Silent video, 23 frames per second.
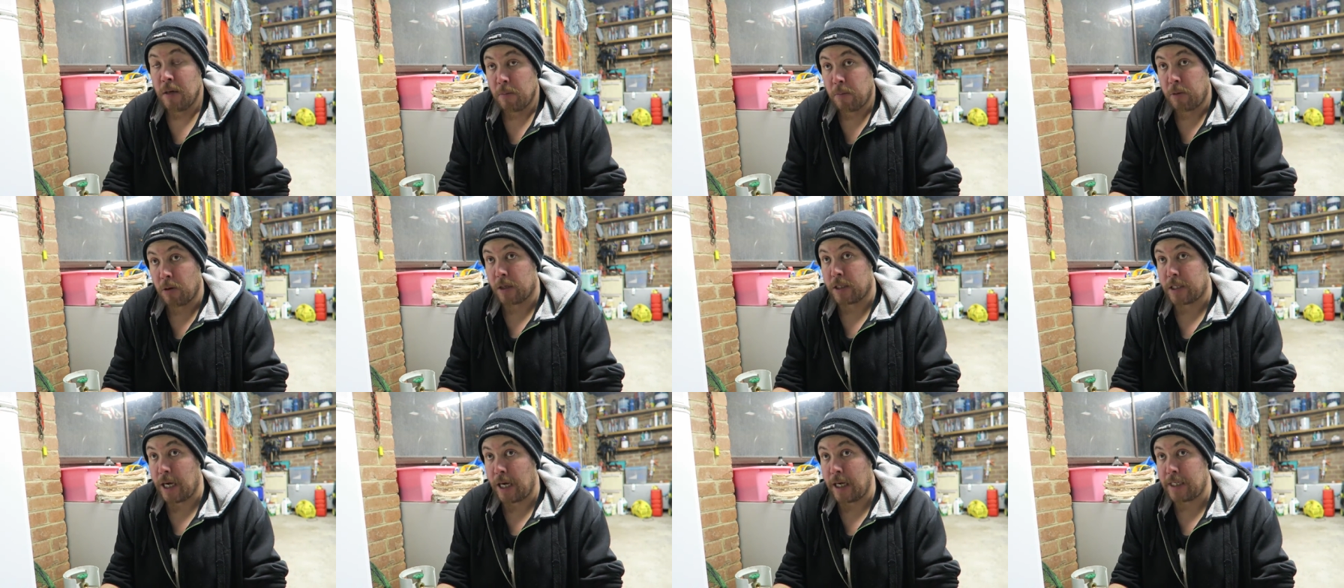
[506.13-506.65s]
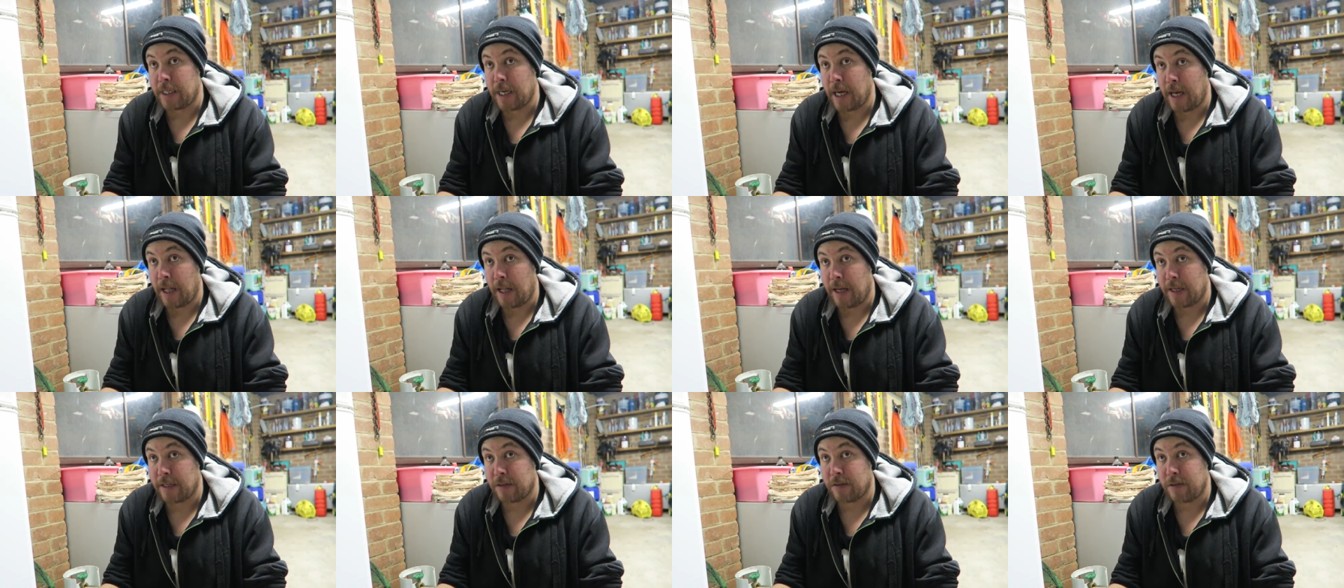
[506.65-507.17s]
Put a tea
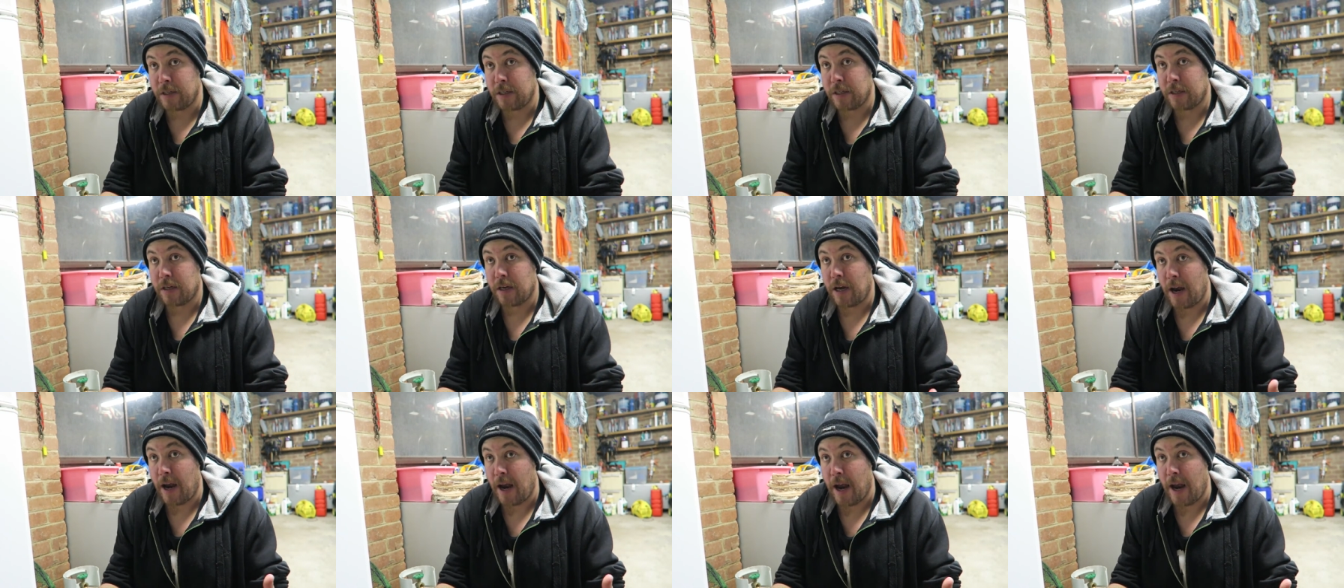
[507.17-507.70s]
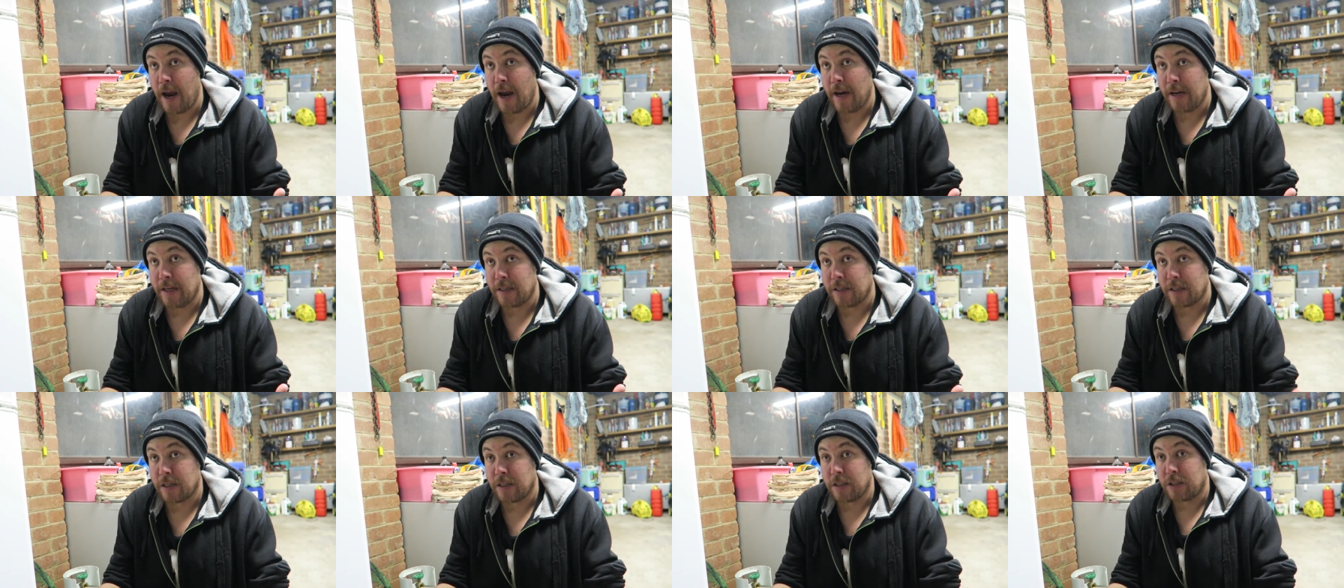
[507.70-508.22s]
towel under it
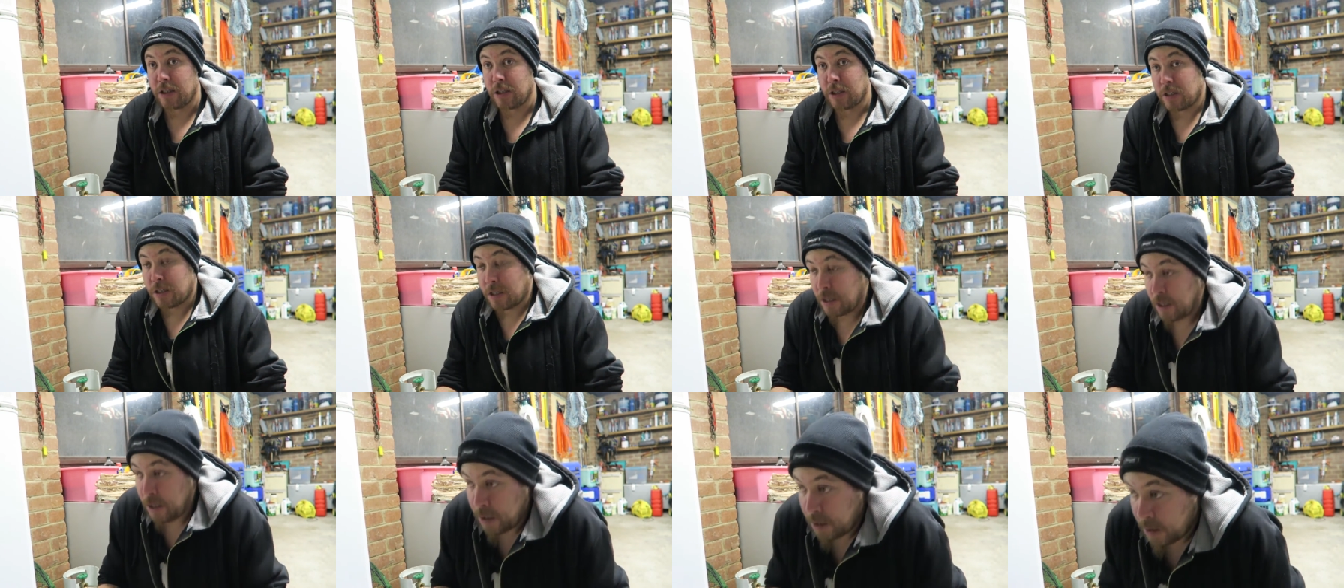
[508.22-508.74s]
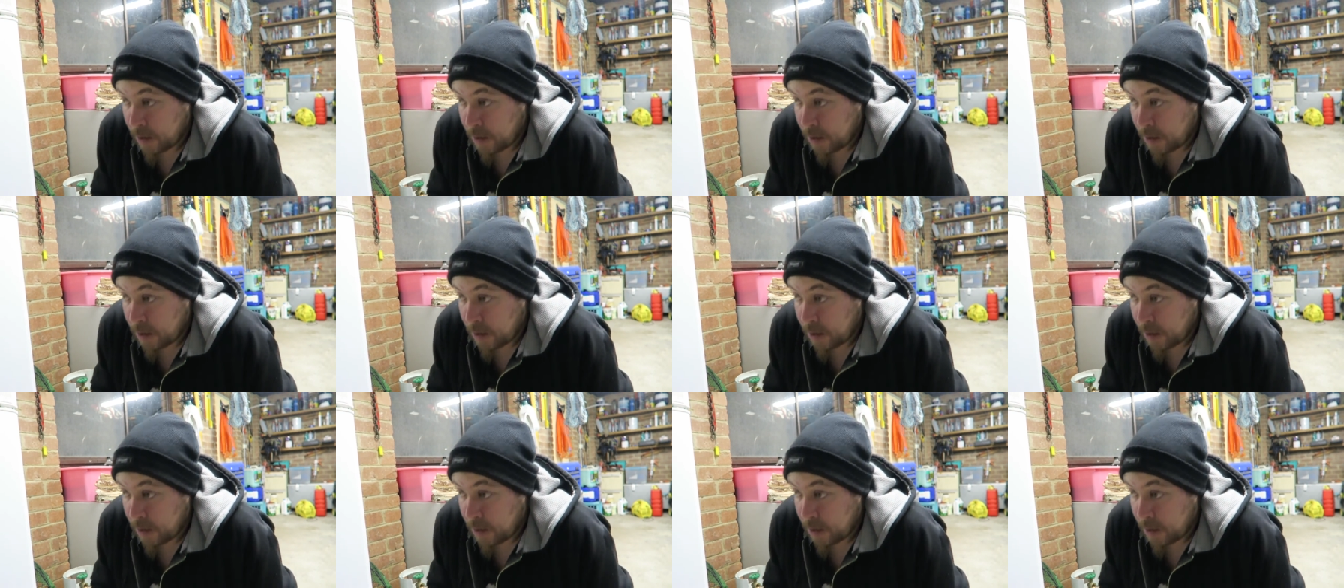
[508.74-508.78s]
and just